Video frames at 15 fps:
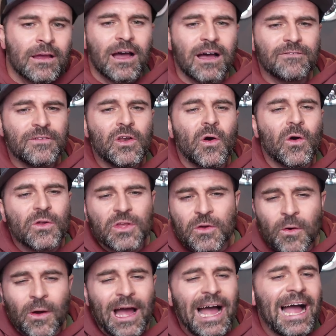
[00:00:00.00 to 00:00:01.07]
I've known
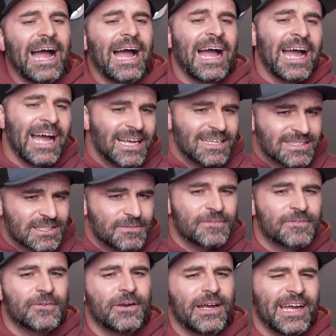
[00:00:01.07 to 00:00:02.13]
you as a
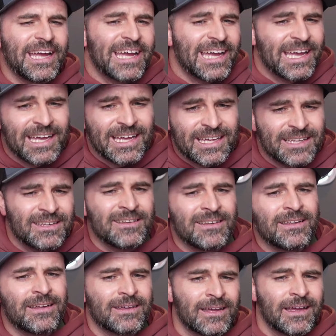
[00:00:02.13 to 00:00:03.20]
friend.
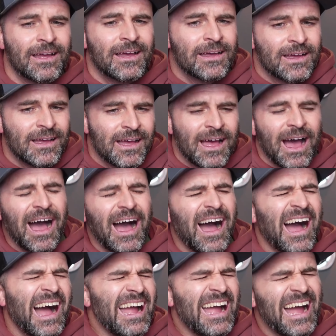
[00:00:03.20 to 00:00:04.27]

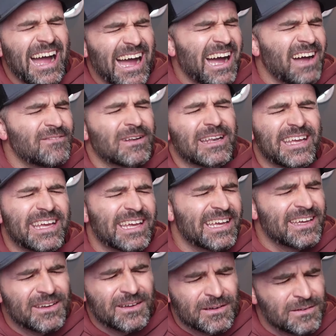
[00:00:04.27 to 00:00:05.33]
I have
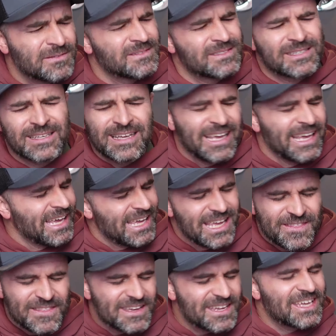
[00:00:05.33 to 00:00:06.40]
lived
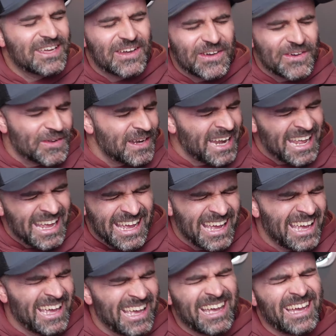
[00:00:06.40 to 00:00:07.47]
in the
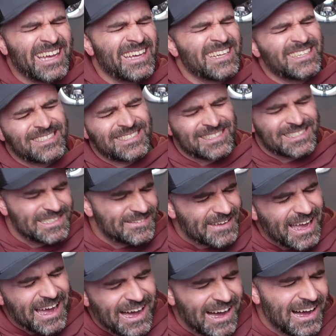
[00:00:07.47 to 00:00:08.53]
goodness of
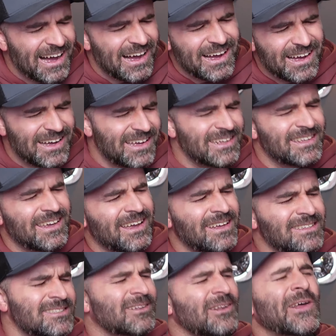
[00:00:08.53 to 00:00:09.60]
God.
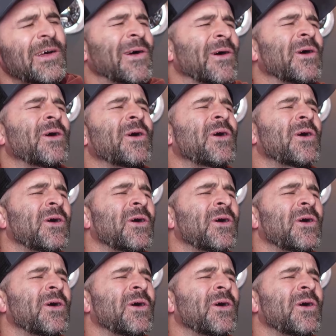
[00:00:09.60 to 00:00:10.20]
Yes, Lord.